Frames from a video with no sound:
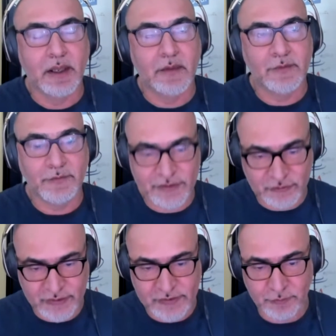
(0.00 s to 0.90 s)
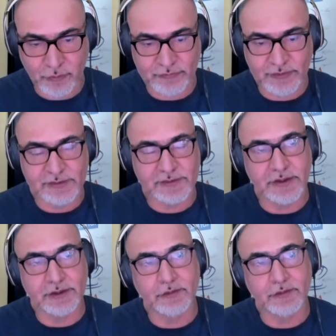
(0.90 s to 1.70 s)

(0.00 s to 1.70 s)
registration process and you